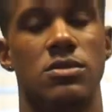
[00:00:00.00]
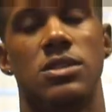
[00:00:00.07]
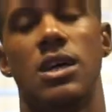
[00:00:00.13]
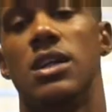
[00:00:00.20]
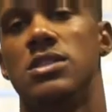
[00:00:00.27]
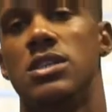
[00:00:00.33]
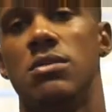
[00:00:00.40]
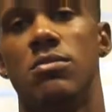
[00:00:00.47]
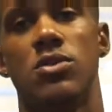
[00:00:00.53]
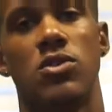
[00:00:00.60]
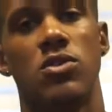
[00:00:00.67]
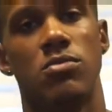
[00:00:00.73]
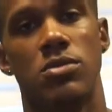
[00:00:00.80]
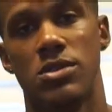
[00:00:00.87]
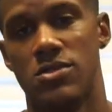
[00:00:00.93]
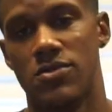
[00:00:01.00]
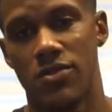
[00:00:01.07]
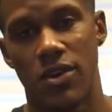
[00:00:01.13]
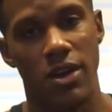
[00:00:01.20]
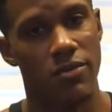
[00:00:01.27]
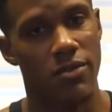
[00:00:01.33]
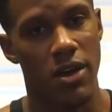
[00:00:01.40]
It's not typical, but it's
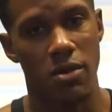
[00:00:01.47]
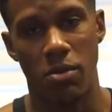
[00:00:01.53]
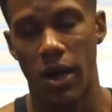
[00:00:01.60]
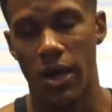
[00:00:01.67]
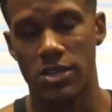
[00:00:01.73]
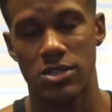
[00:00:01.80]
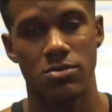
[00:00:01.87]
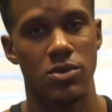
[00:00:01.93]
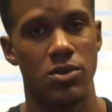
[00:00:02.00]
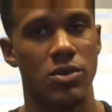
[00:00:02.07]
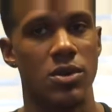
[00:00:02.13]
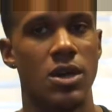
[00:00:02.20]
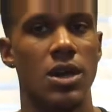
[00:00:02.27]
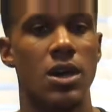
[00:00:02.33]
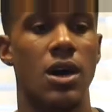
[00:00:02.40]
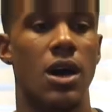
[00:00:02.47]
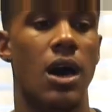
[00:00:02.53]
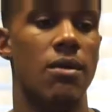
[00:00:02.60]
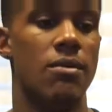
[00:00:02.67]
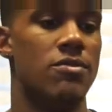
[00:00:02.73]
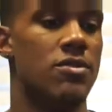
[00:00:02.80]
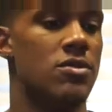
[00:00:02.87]
very, very possible
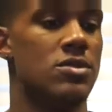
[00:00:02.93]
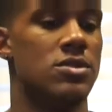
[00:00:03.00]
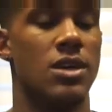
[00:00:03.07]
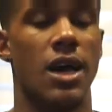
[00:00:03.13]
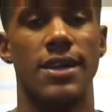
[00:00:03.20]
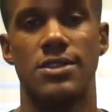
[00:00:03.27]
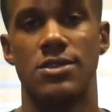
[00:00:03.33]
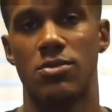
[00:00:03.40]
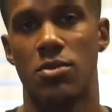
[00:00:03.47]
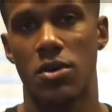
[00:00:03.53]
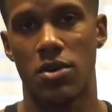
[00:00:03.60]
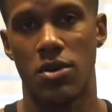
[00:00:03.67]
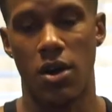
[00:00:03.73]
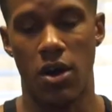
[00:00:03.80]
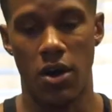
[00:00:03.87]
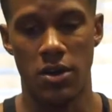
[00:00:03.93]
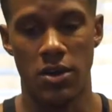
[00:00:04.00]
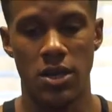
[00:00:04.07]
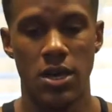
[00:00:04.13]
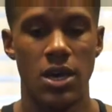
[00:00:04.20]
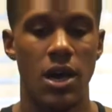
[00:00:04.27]
if you decide to work hard.